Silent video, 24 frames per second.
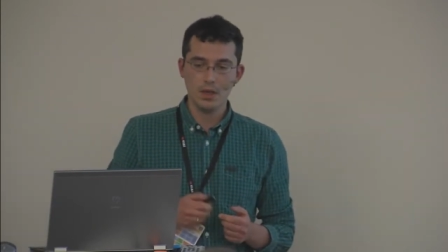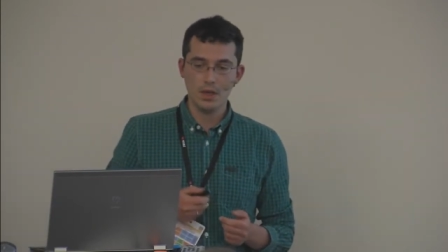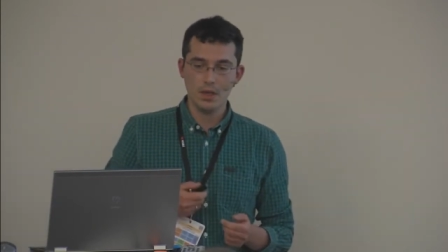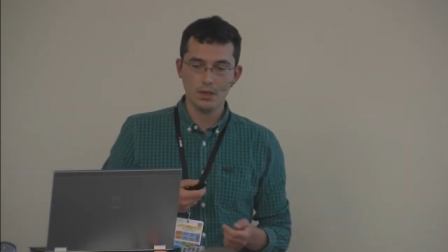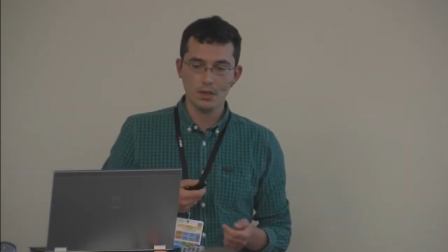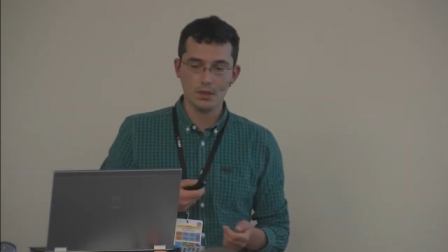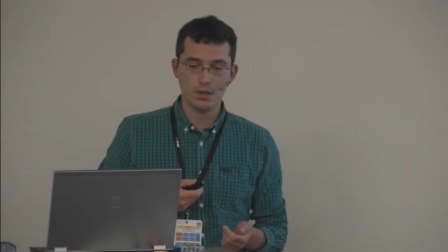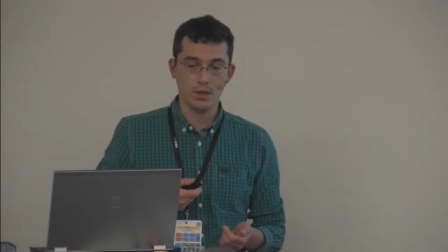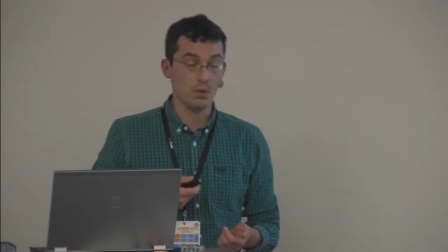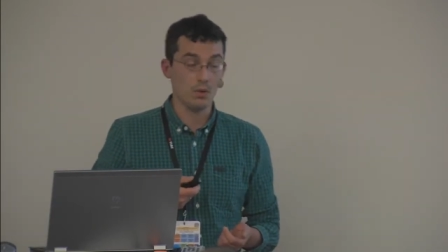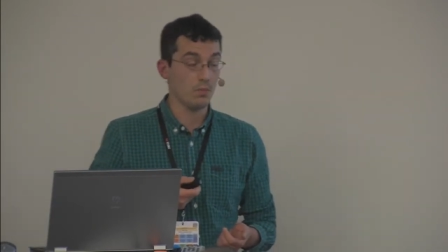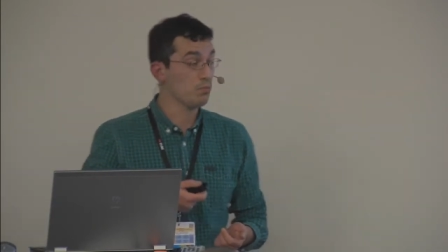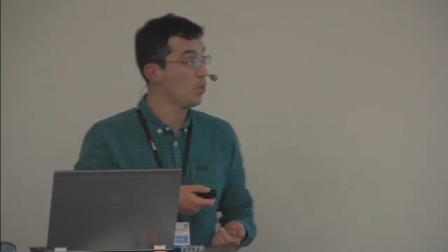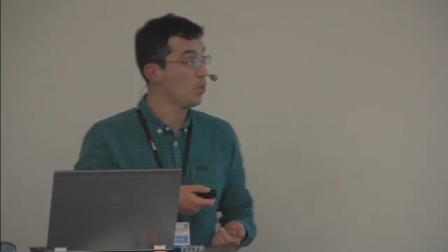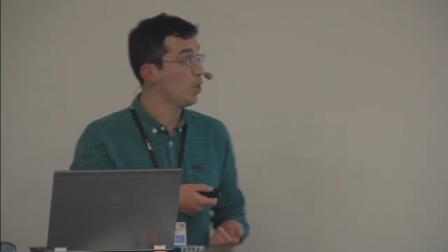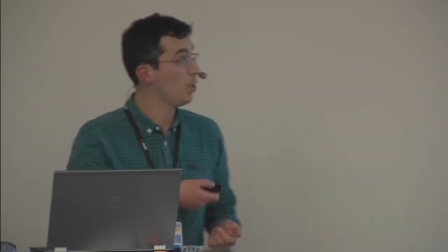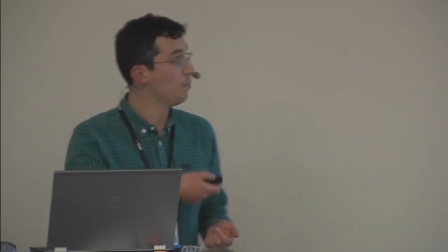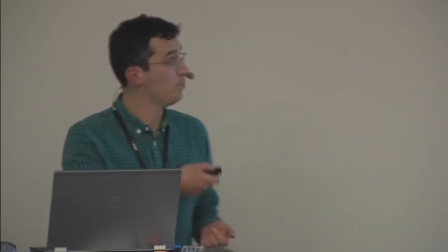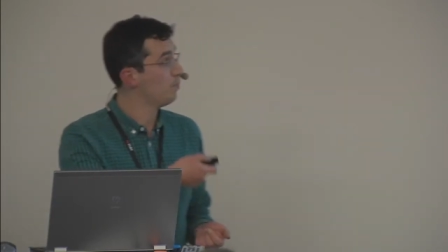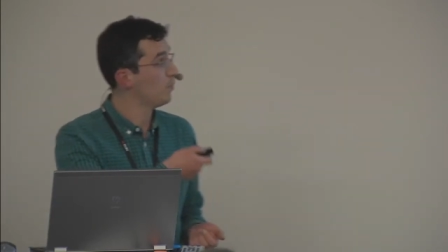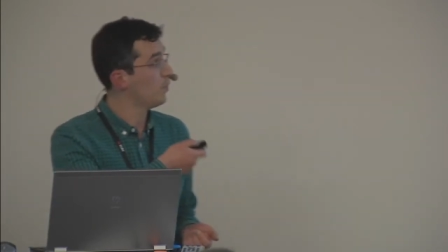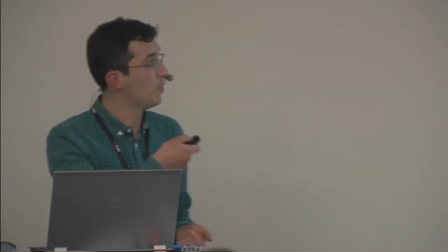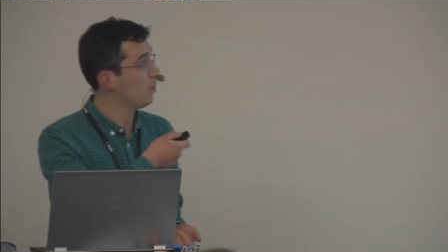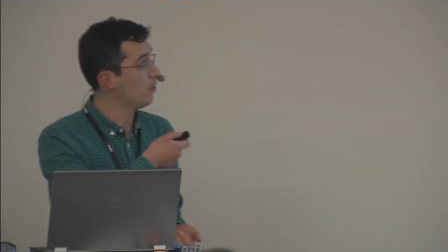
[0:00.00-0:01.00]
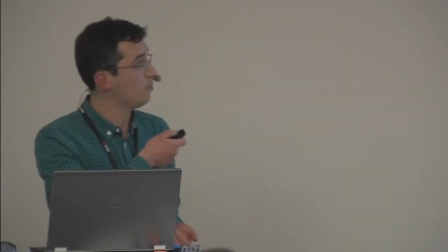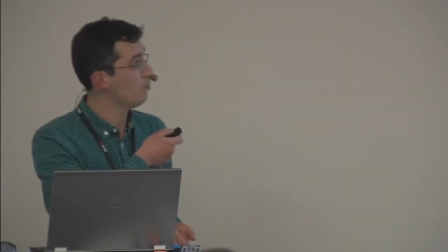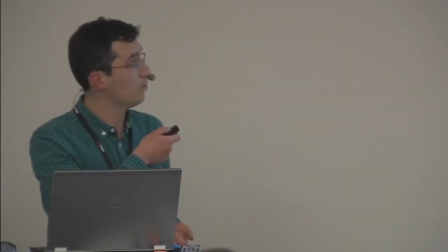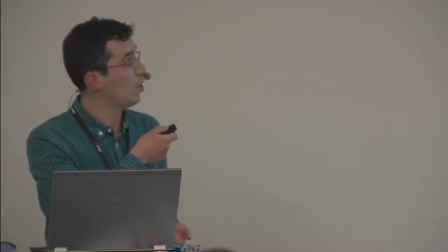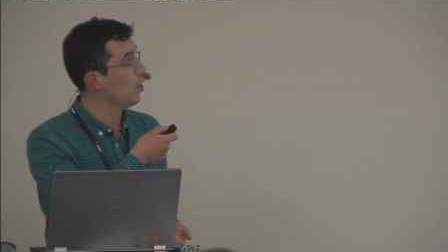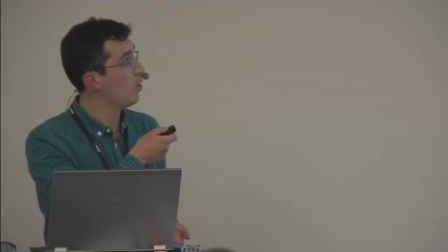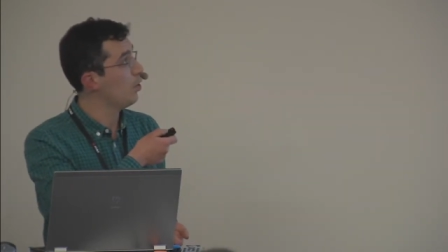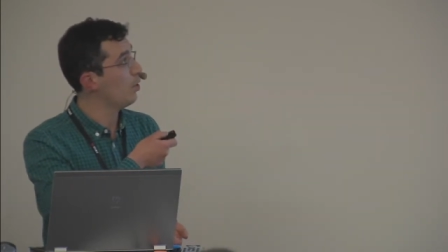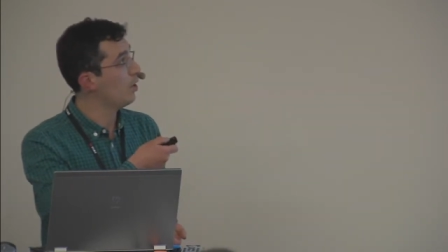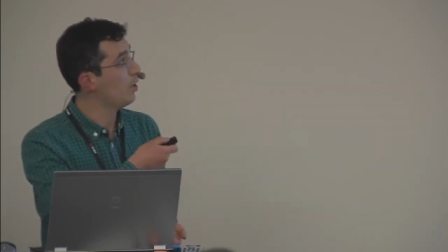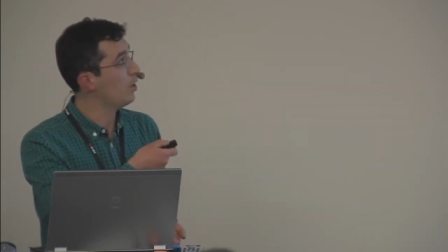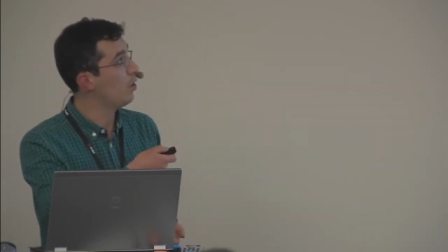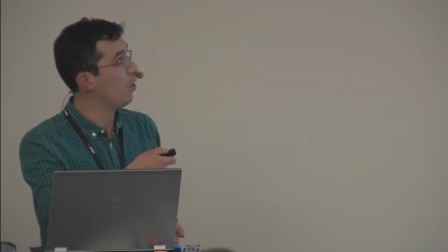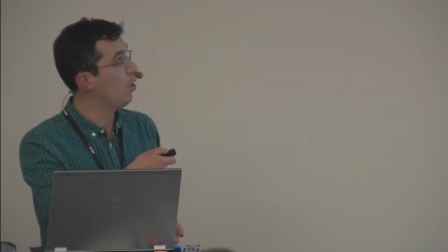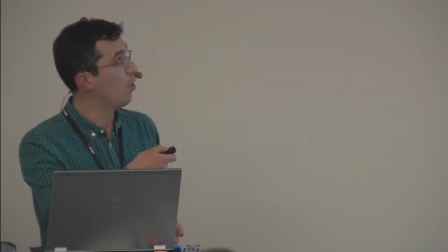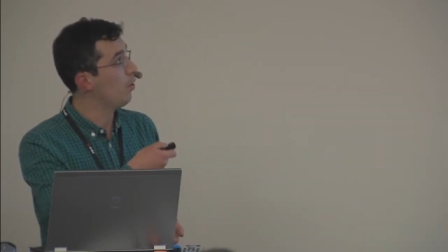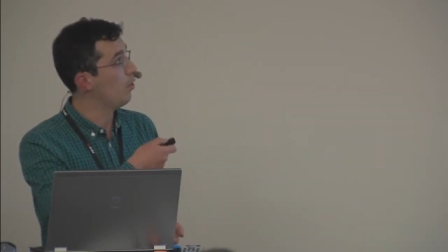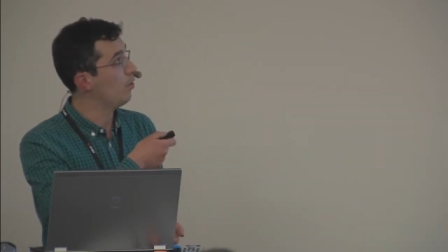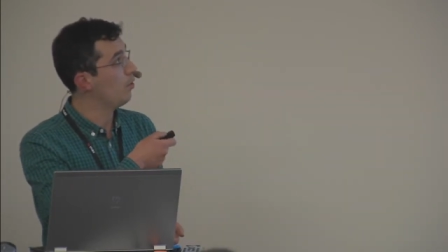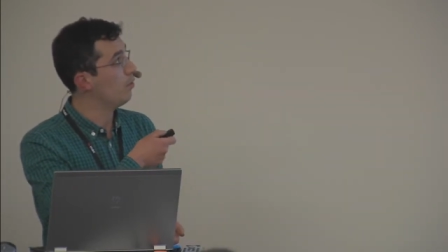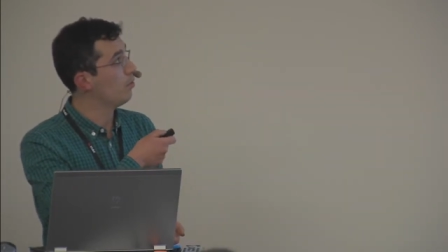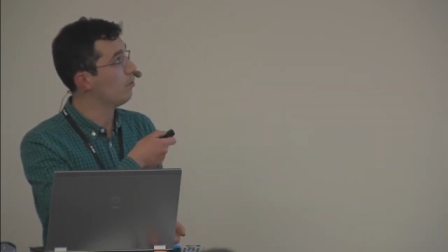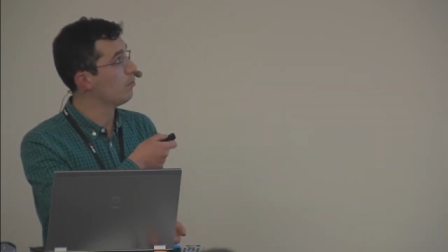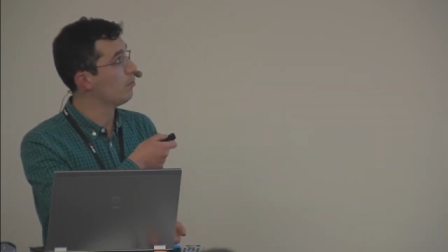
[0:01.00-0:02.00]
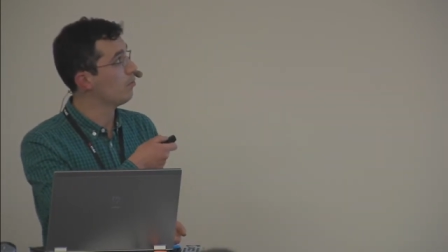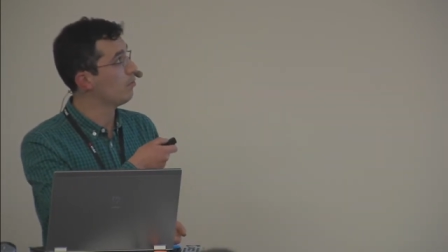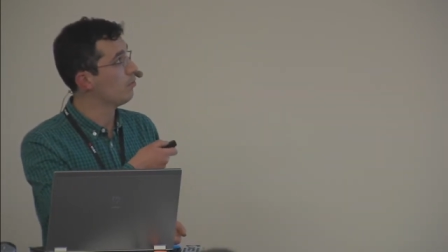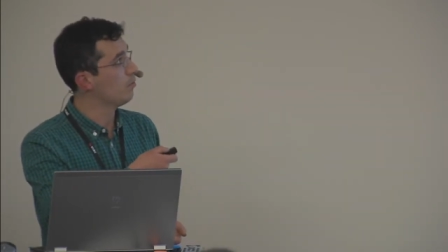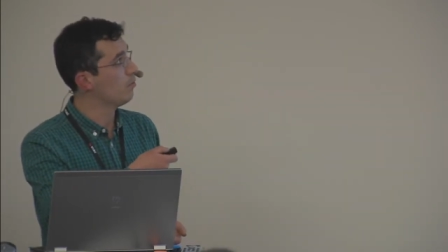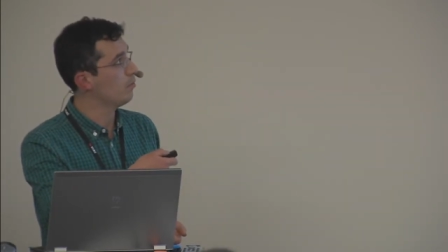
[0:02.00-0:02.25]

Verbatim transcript: So early on,